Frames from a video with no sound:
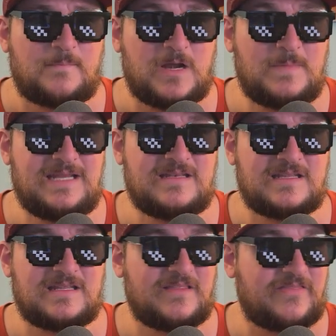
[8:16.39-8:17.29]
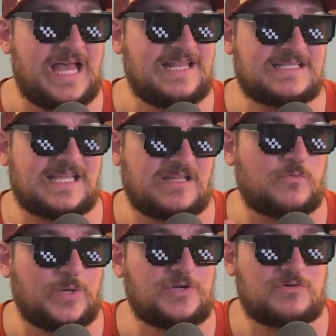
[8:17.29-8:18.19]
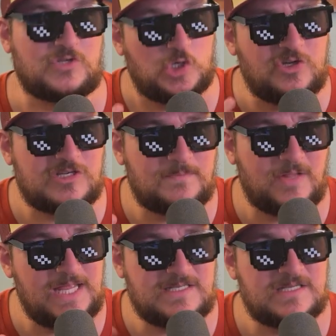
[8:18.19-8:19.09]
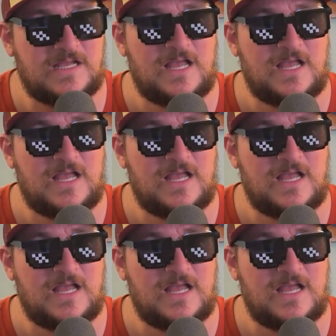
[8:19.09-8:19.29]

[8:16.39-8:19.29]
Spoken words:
But I mean, that is like a weird good complaint,